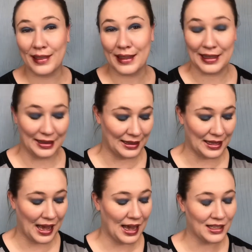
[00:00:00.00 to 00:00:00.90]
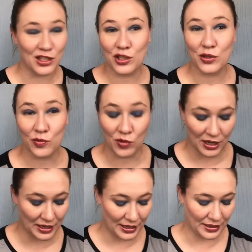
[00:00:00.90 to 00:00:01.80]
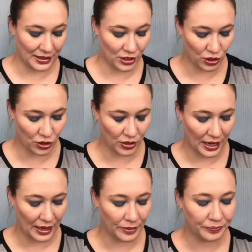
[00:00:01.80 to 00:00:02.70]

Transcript: the last one in this tray,